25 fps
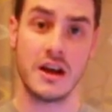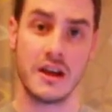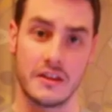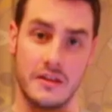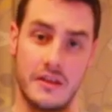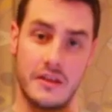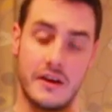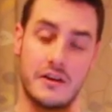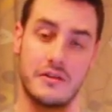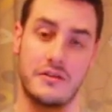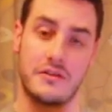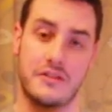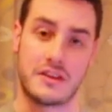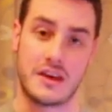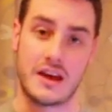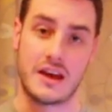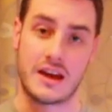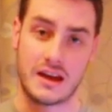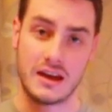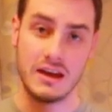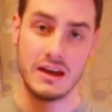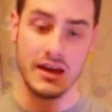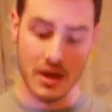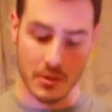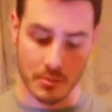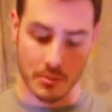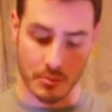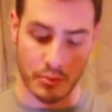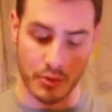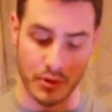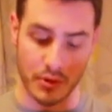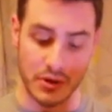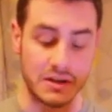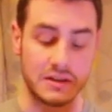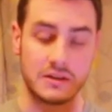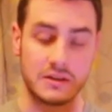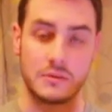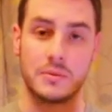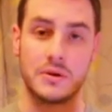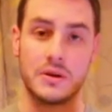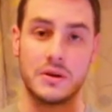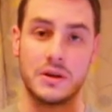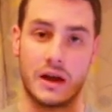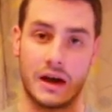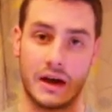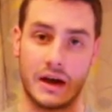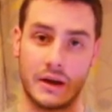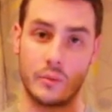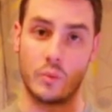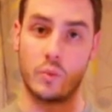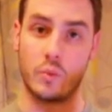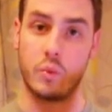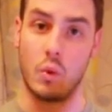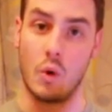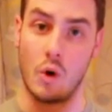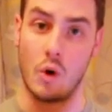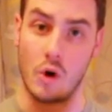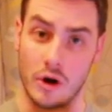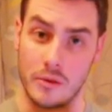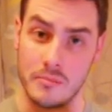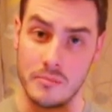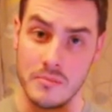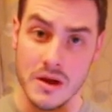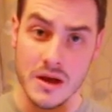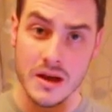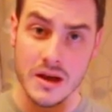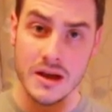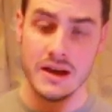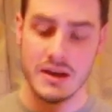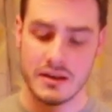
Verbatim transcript: They're thick, breathable and warm.